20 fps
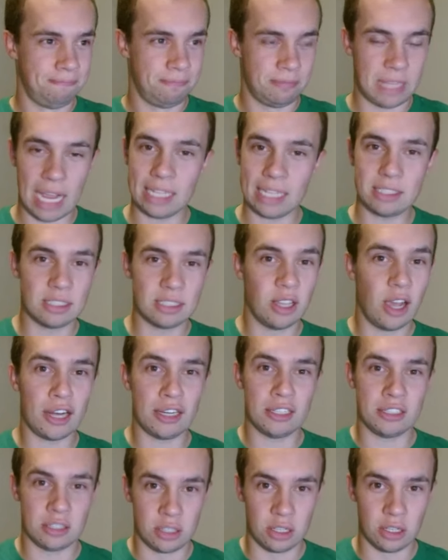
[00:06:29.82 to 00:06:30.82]
that's
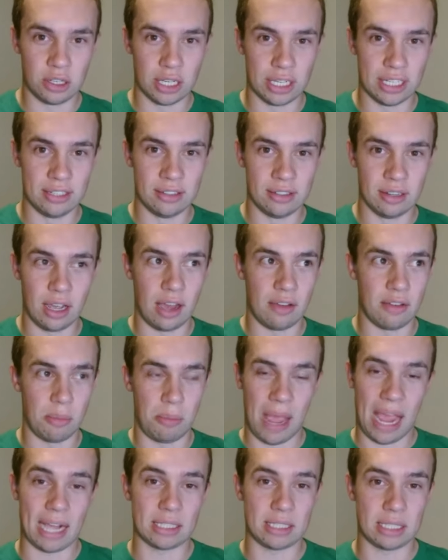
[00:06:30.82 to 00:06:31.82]
not as good of a
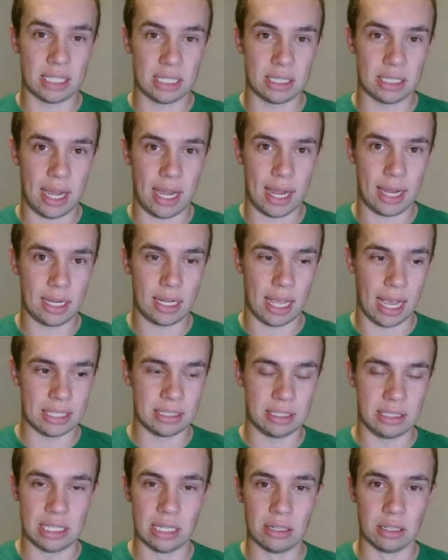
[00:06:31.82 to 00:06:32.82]
passing attack
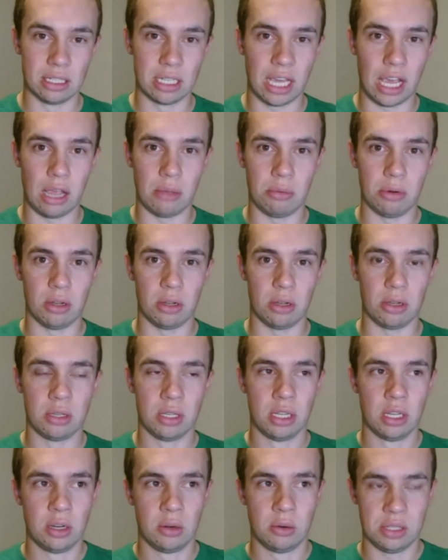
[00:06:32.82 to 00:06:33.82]
as Dillon Gabriel
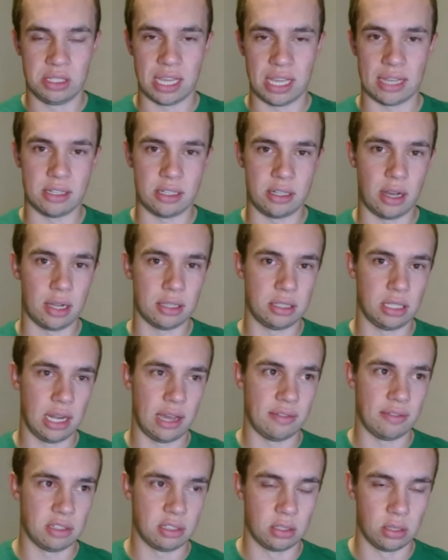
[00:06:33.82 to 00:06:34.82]
with Tez Johnson,
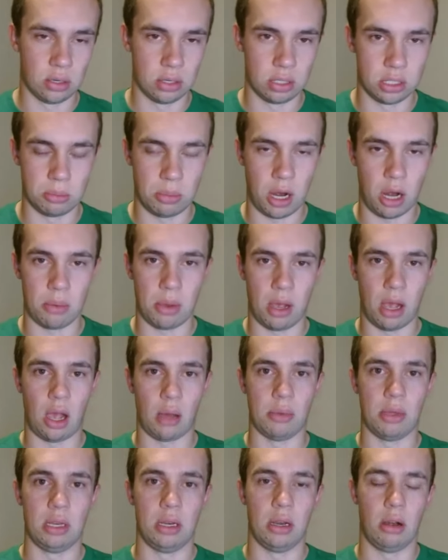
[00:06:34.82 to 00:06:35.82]
Evan Stewart, Jabbar
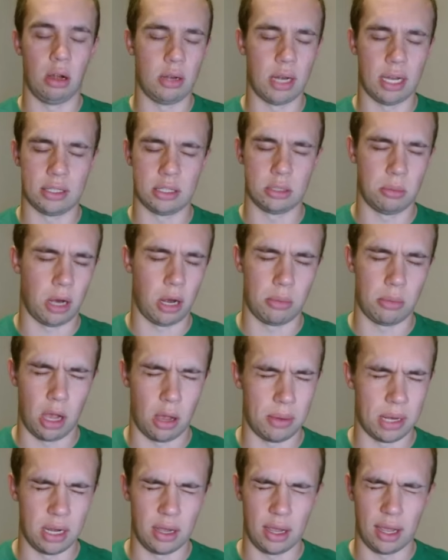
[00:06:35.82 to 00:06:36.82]
Muhammad, or not Jabbar
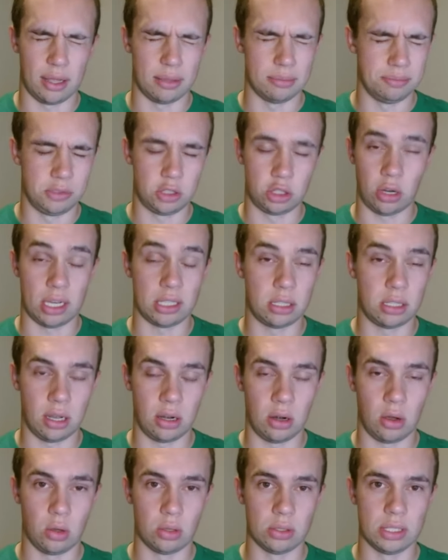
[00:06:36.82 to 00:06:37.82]
Muhammad, uh, Traeshon
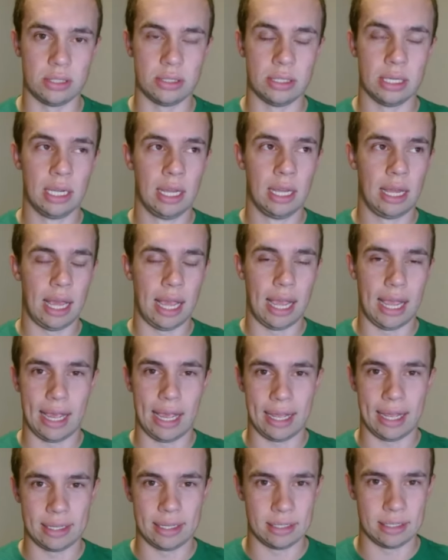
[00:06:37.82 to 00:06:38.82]
Holden,
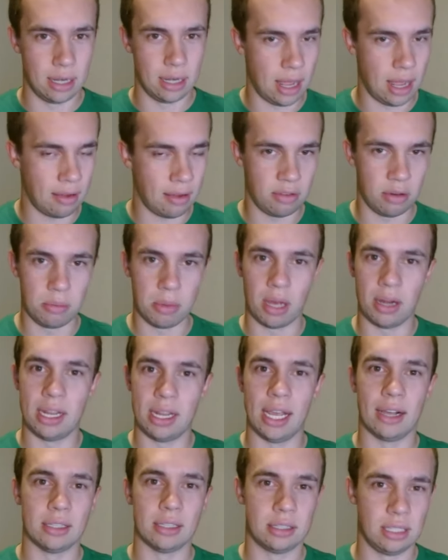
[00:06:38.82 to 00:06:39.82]
and
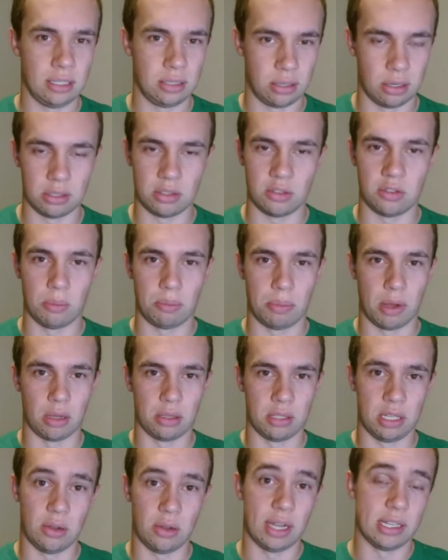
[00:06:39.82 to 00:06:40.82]
everybody else that he throws
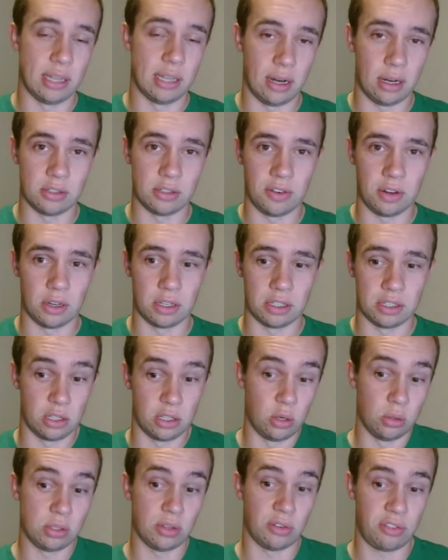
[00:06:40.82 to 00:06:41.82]
football to. And Terrance
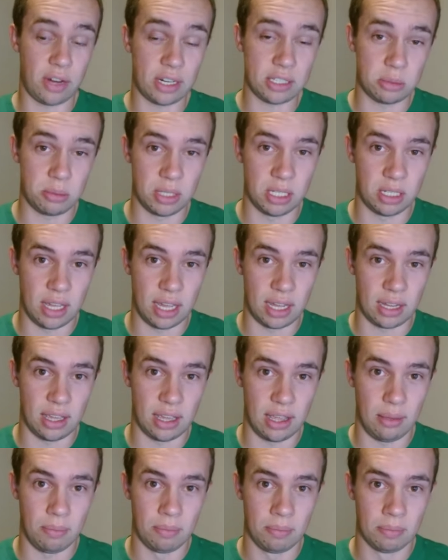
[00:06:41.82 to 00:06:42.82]
Ferguson, who was a freshman in that
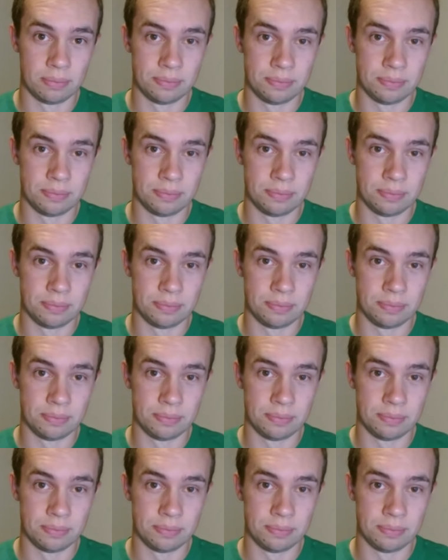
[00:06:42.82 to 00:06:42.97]
game